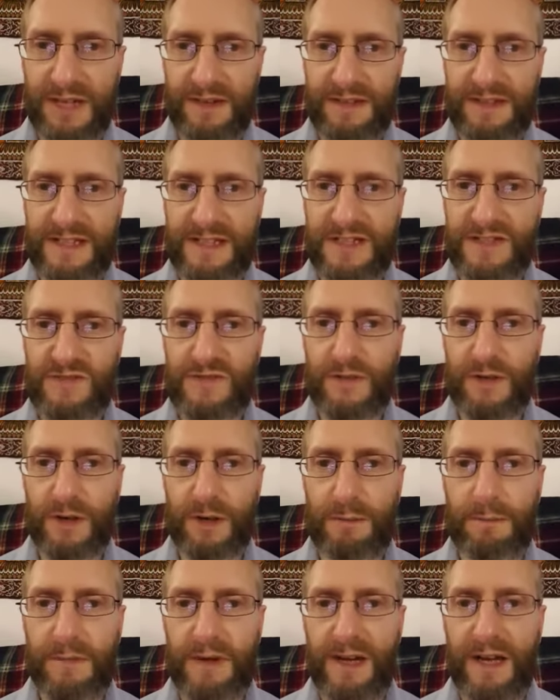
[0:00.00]
this
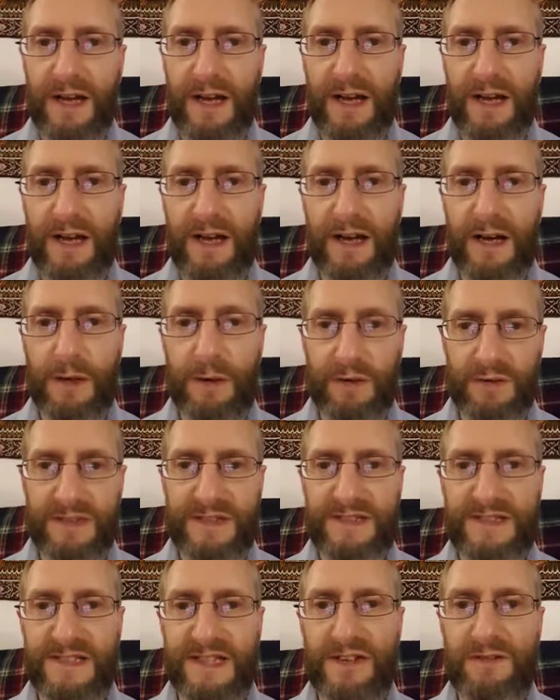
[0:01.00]
from or
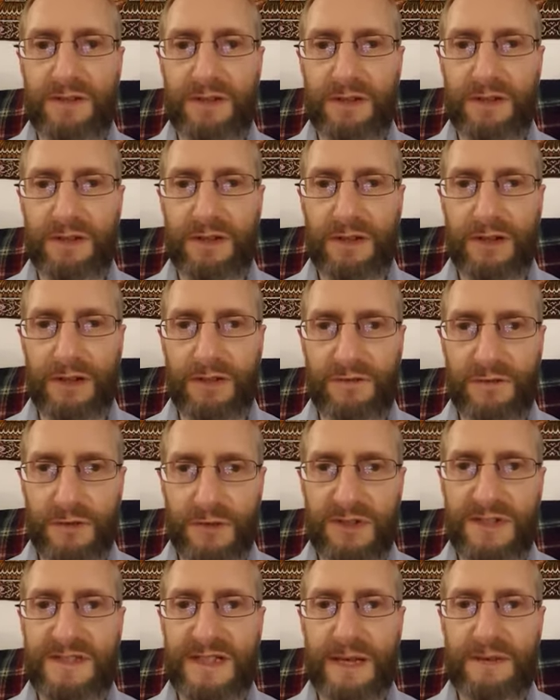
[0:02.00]
this level of
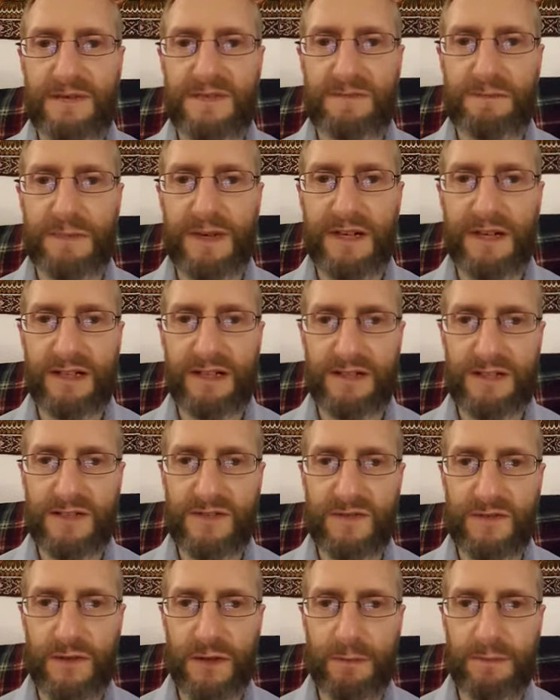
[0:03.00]
those types of markers
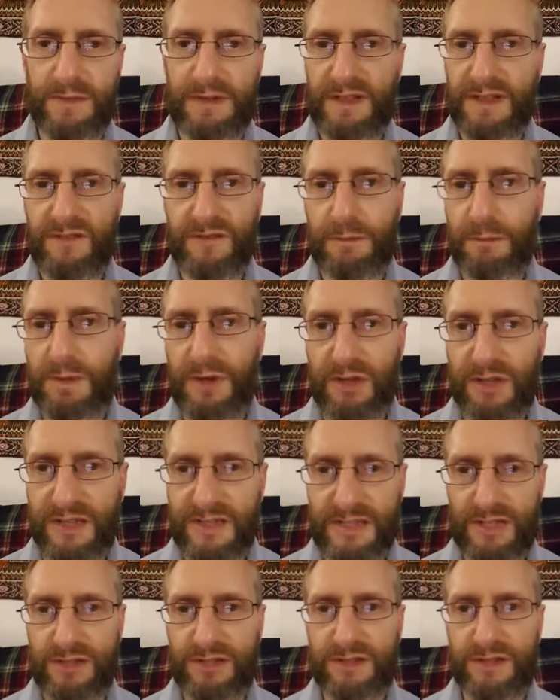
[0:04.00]
from even
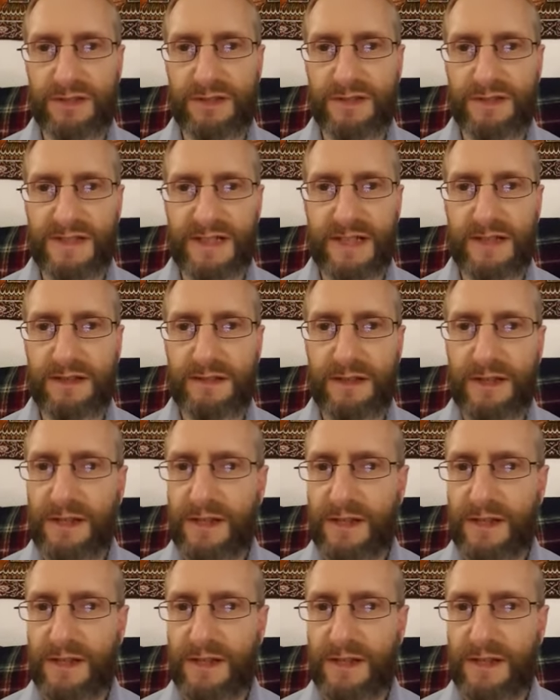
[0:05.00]
politicians and